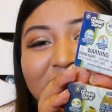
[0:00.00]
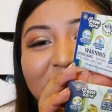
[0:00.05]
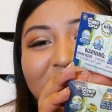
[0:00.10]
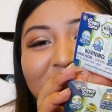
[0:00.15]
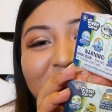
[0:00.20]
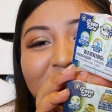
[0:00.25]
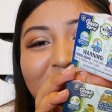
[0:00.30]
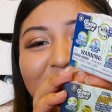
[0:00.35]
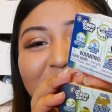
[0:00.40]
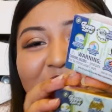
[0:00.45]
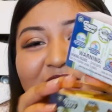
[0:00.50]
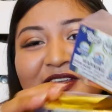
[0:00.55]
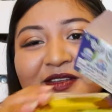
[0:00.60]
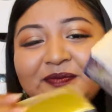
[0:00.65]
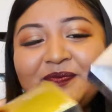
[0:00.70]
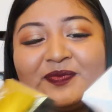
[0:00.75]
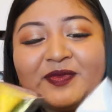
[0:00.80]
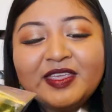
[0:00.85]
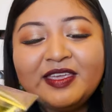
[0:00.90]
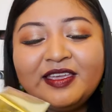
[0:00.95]
one, but
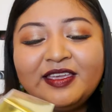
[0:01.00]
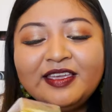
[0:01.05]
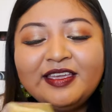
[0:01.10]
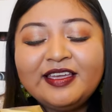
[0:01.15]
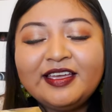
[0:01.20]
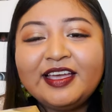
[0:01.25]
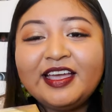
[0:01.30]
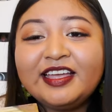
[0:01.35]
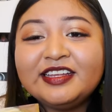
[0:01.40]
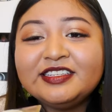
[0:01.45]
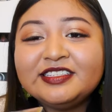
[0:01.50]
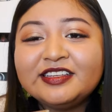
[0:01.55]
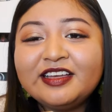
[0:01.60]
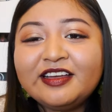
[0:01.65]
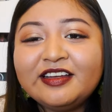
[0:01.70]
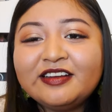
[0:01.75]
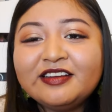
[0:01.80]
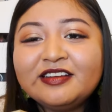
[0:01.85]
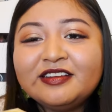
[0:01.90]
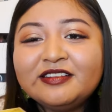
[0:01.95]
I just
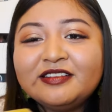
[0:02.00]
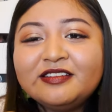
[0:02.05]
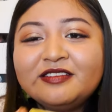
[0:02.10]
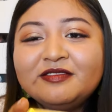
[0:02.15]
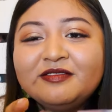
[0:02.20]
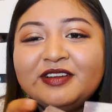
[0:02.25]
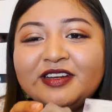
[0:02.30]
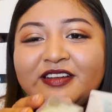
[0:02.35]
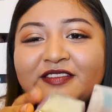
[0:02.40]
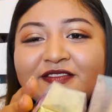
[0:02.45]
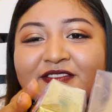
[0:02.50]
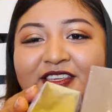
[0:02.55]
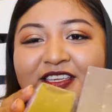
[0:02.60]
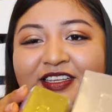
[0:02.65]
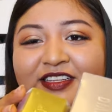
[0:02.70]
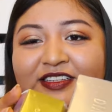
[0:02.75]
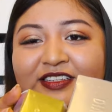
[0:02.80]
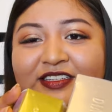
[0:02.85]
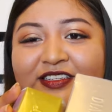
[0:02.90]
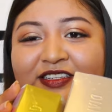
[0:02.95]
got her one of
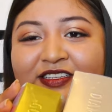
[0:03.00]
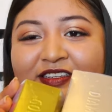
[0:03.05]
each